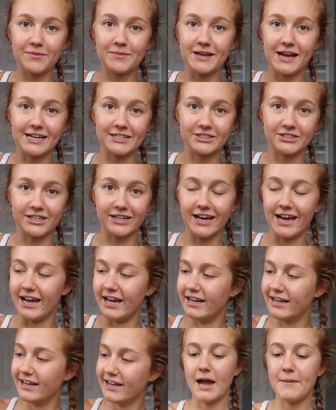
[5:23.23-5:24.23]
from
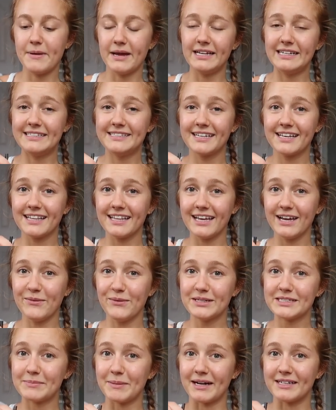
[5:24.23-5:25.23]
yesterday. I basically
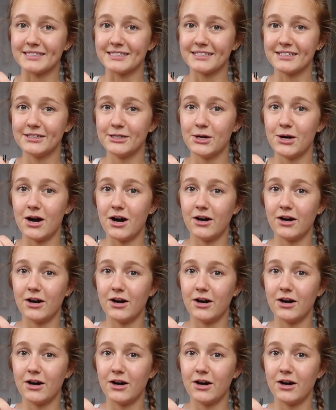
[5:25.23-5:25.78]
was about to